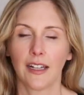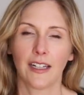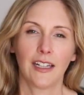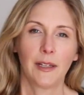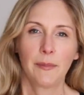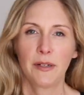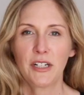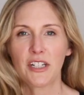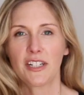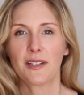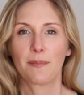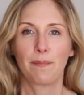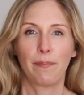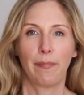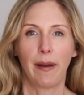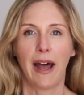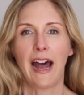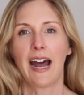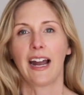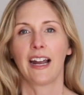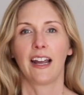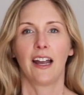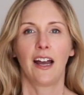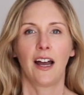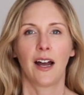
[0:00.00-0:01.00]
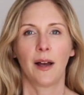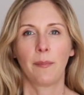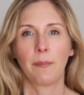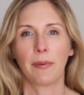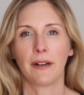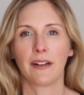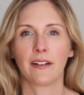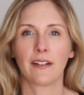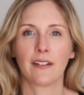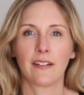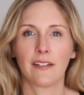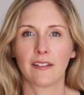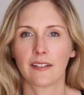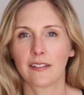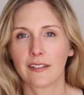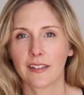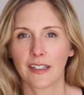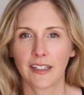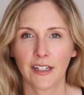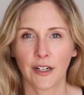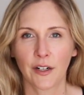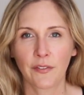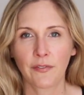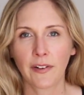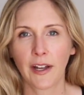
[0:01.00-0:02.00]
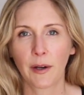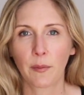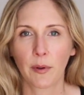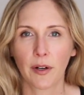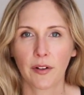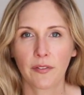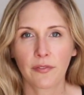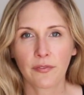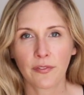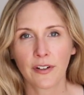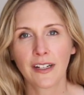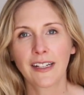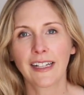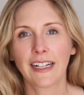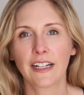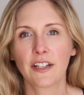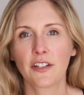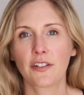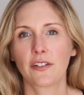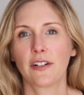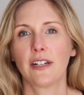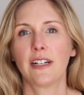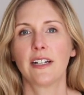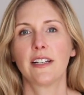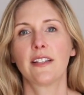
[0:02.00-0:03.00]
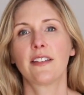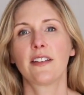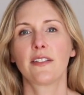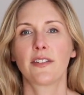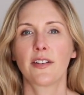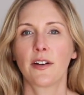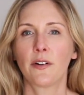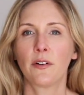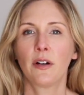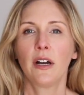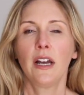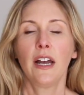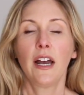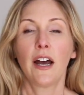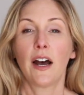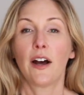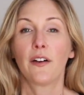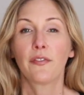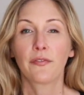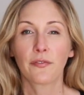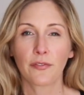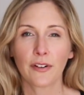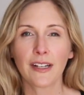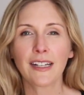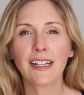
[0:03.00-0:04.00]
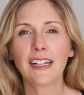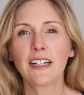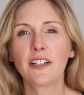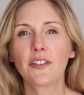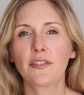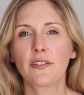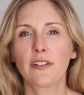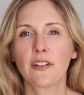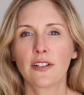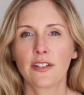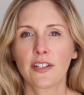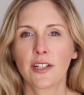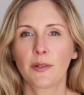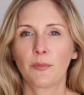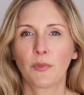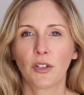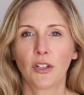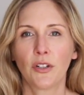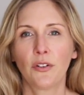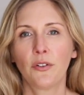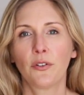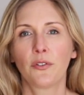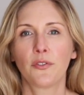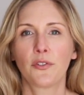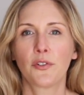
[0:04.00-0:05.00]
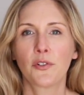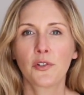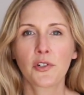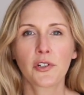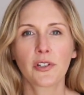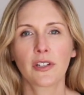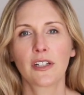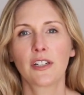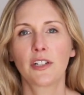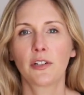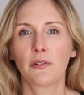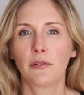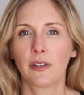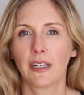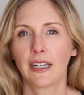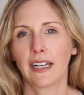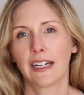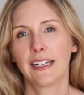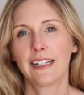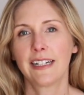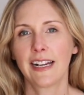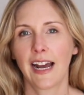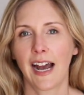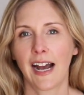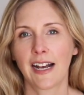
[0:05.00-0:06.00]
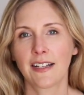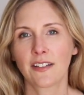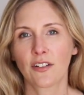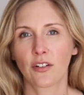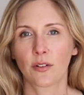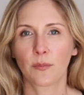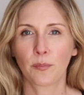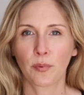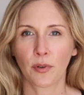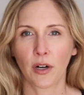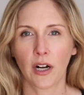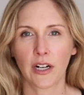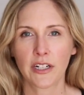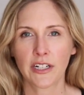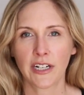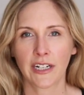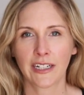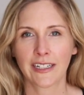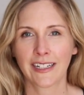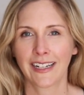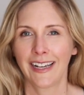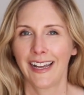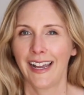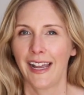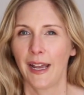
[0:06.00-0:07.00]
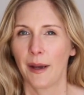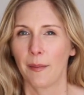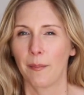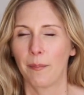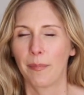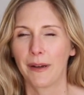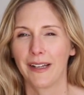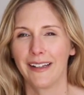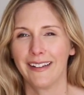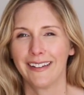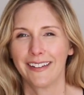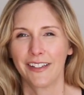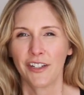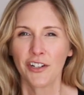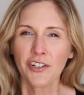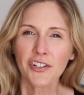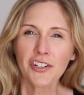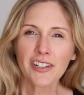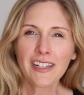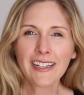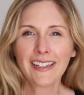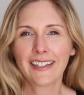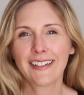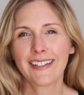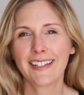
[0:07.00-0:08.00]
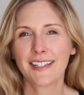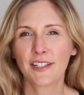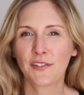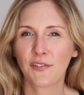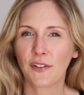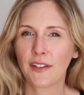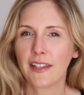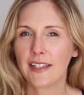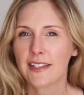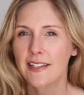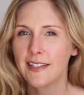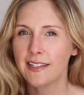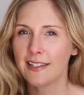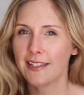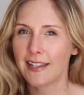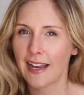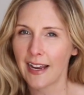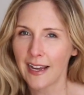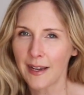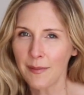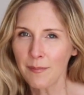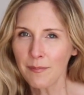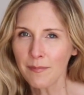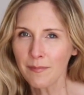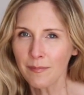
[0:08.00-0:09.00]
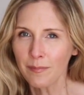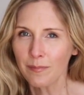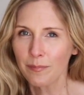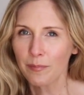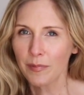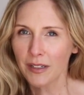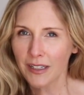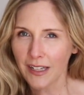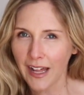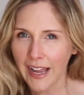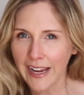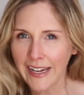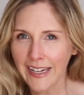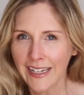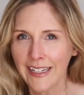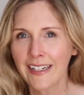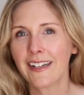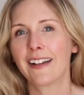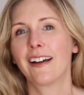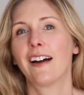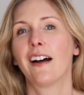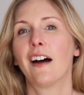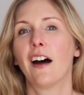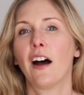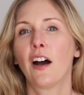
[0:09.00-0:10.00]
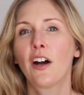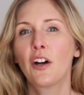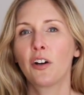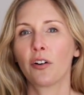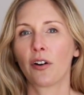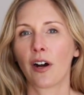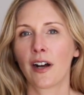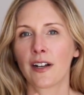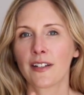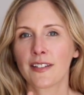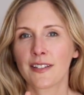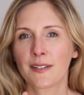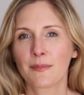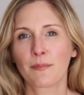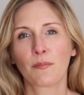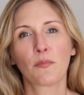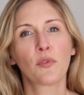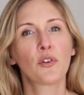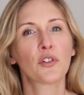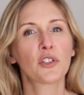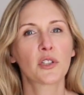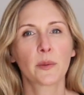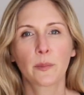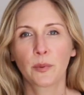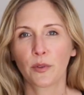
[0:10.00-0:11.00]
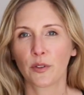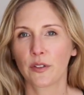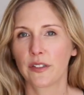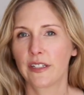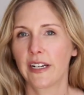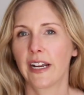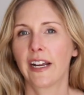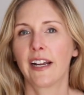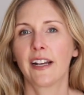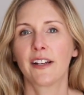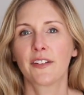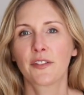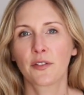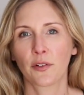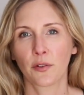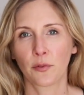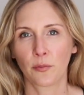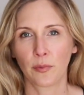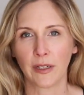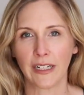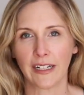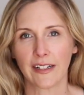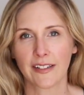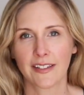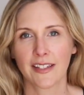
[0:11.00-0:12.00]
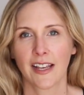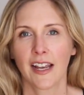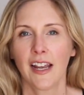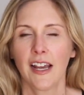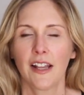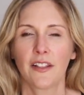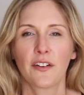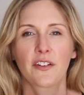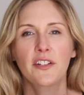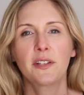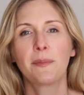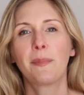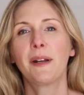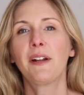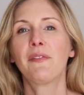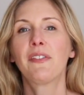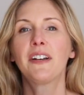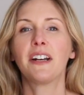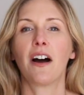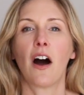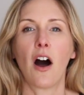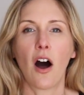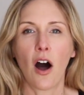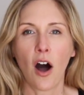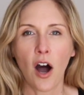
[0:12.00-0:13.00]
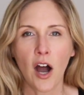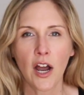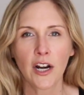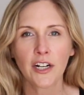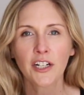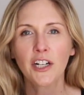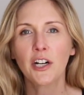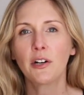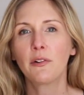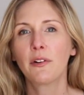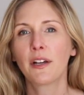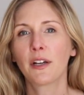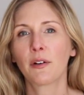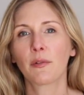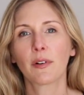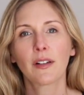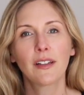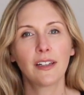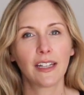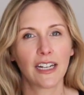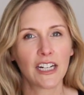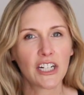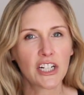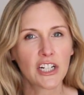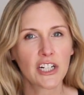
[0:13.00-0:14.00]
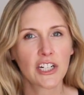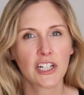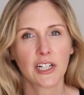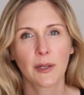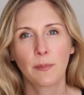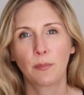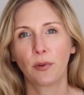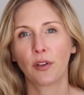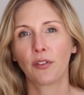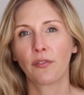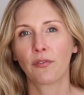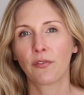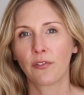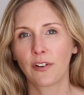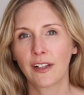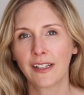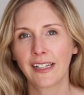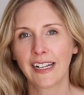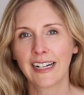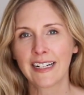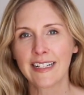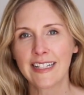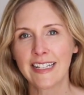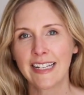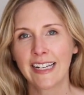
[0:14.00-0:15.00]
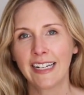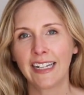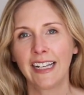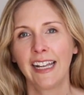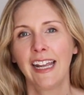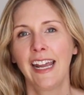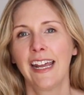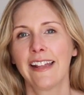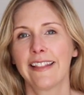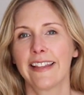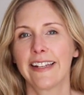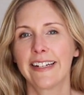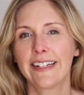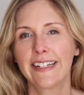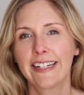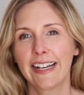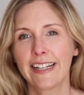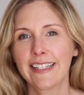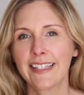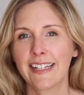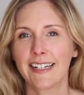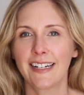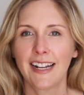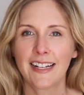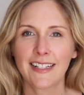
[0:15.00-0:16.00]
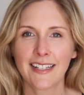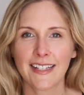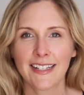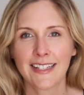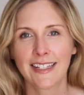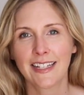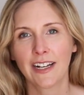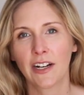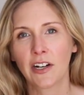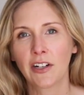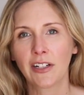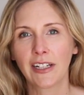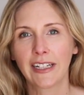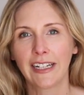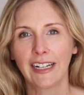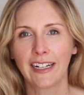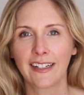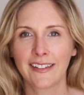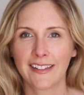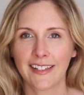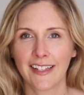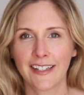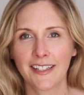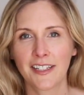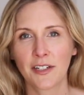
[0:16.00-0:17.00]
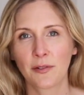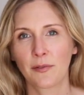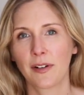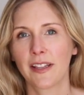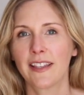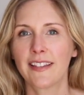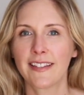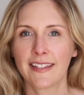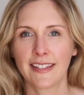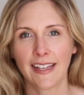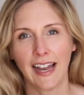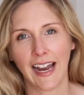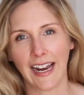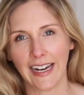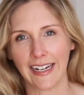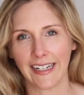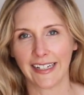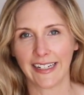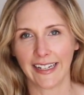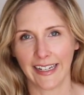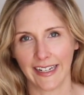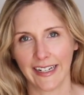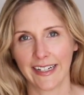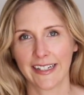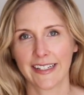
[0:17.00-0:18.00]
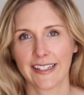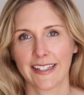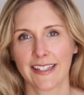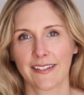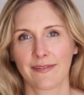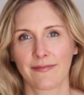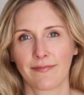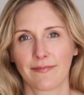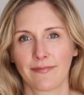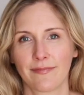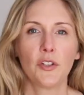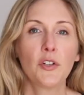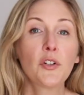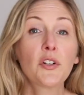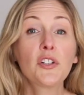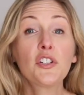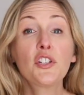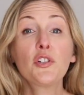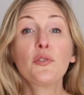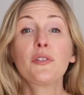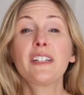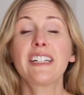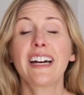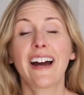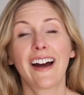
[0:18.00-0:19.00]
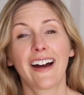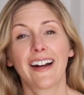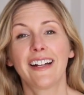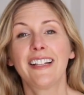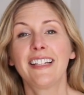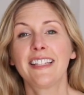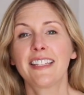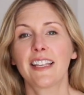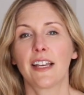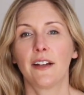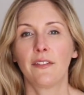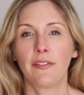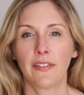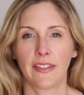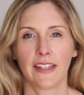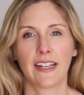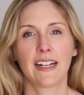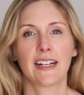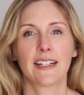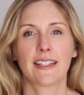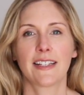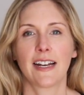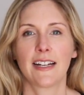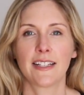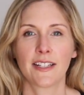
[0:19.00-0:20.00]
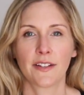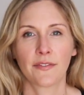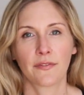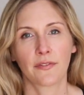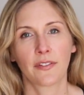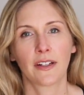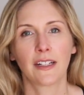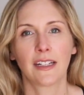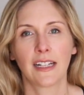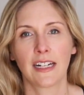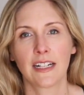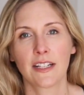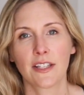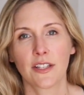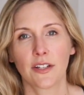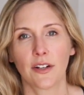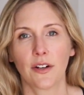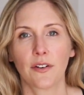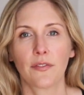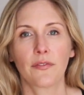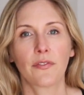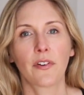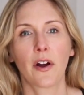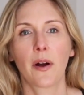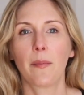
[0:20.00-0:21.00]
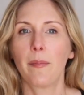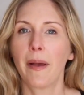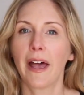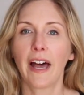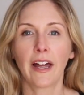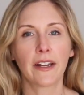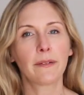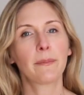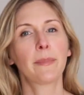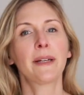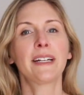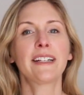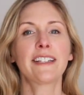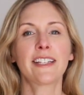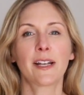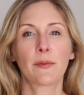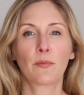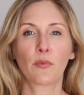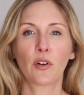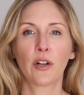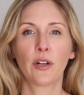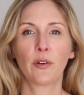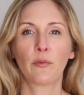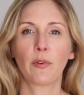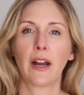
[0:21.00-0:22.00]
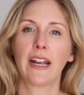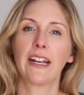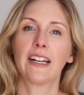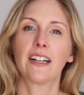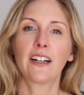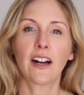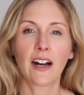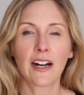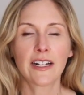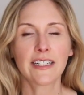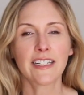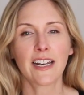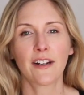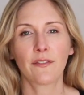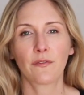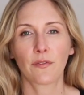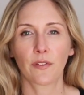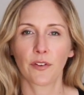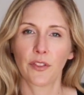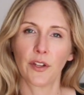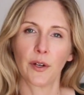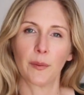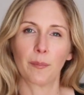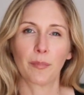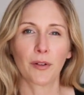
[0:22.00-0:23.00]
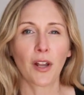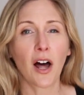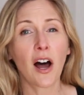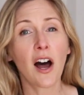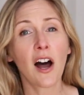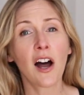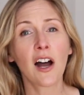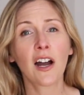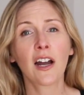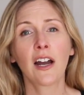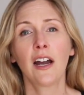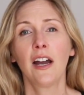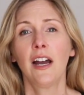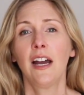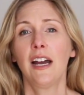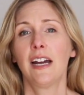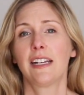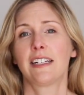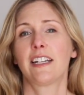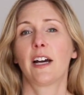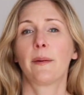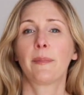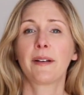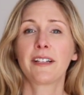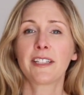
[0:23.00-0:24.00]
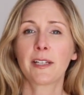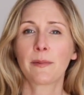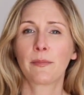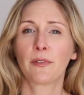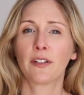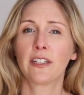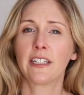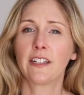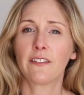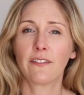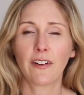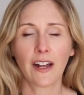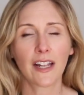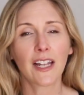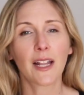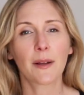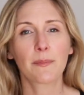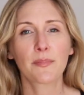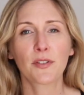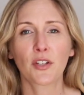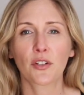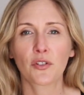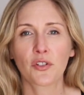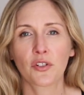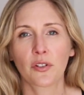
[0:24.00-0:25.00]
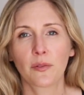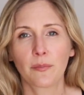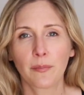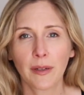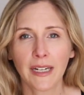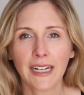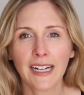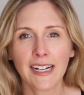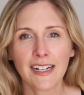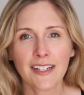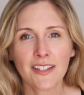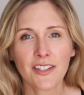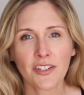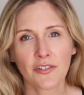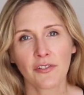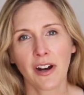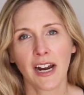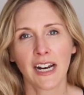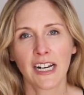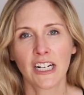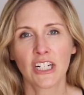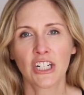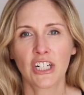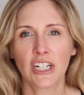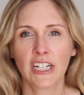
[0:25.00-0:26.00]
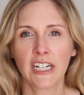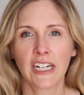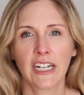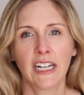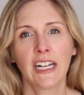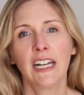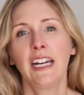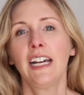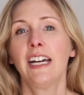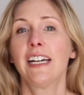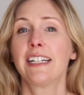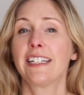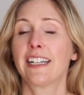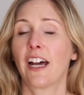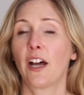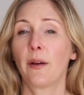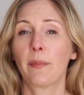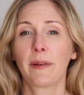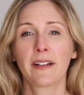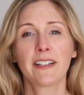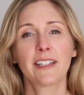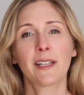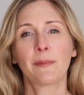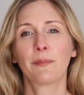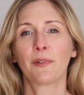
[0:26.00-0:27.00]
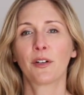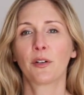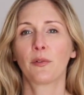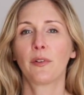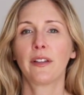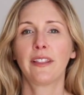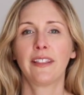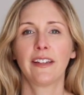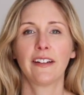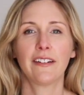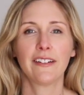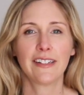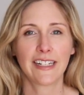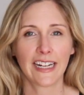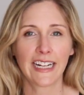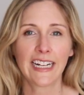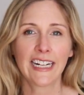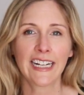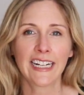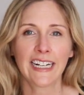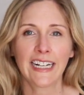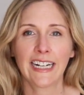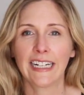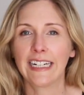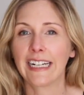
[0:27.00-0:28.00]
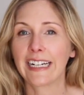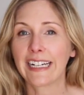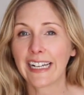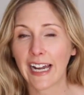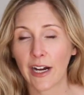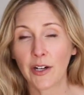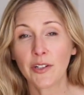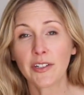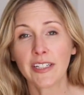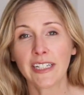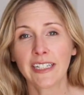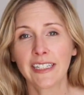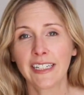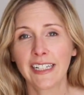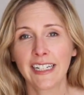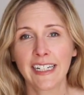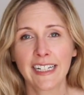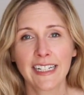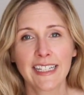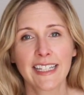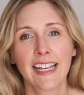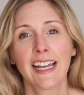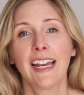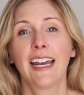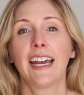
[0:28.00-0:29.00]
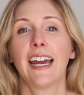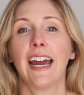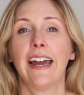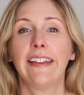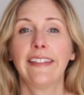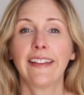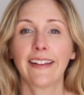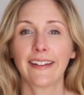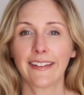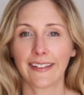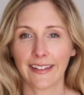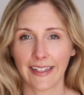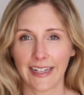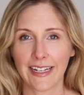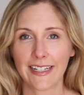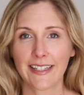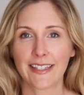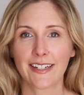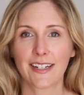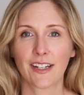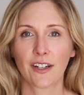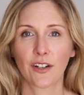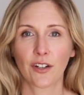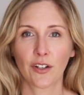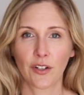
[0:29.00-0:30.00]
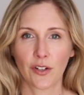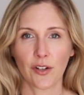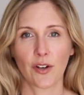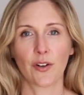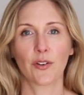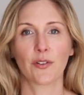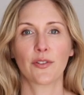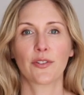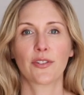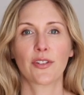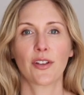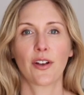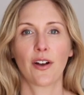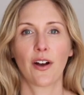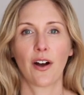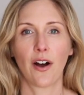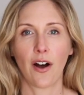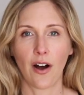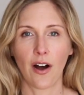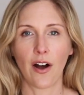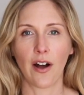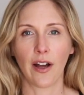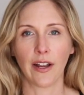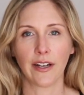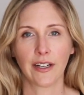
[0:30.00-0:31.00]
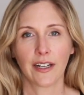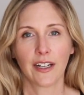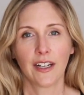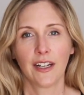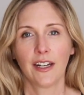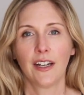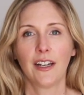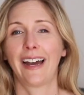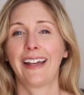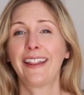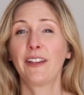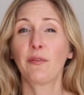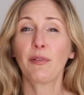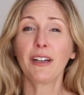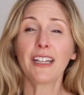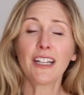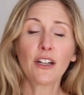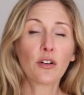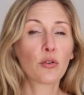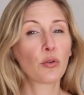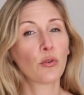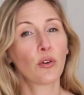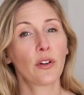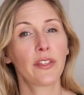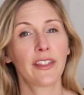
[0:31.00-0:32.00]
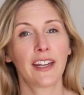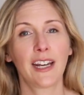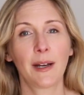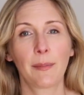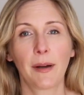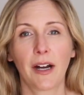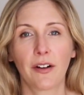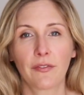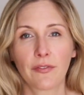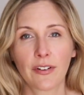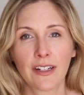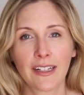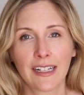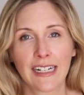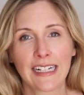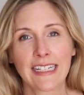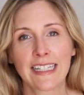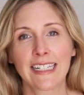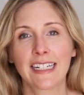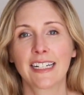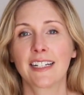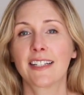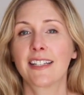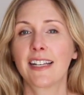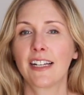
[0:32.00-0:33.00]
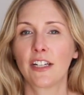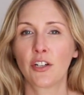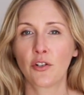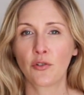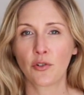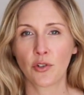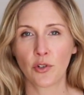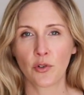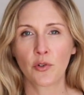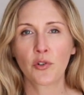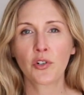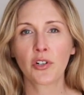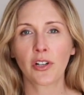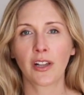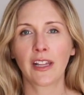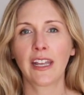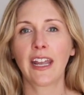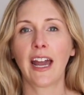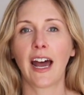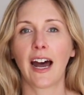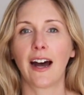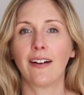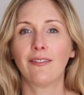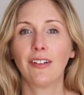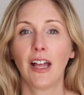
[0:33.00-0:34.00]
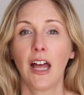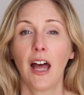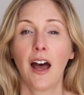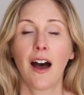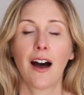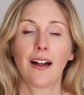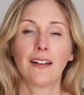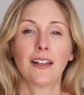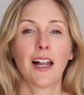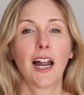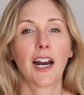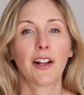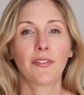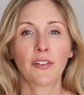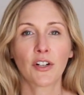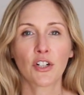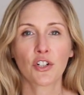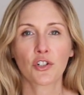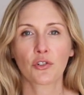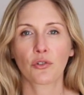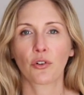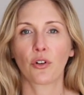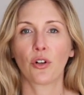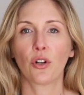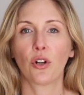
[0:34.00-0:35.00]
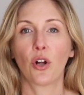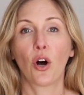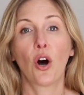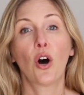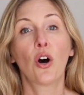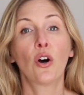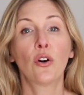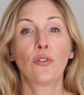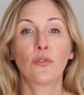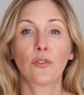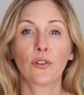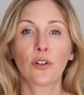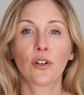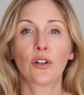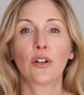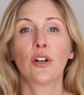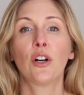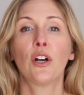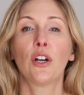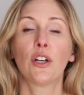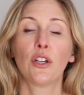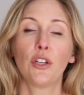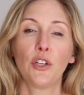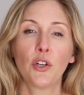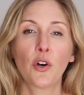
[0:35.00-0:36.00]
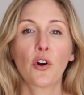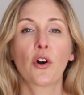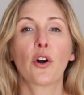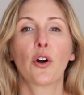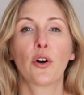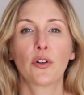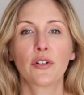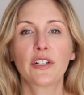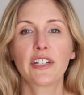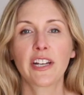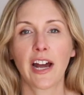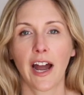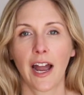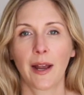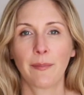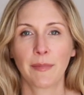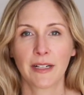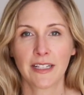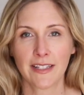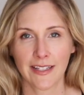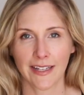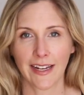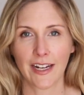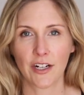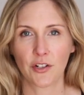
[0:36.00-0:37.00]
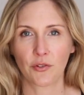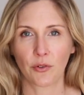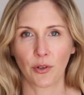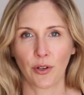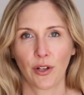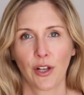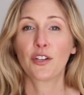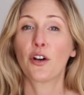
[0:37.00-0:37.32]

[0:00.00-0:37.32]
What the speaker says: Let me just back up and clarify what a freelancer is. So a freelancer is someone who's usually doing a task or project, but usually this is for the same client across multiple days or weeks. There's a bit of an ongoing relationship with freelancing that doesn't necessarily exist with side gigs. You can do tons of things as a freelancer, from helping someone write content for their blog, to helping someone develop social media strategy, to helping someone with their data and accounting needs, and the list goes on. And the really cool thing about freelancing is that you usually have a lot of control over your own time and schedule.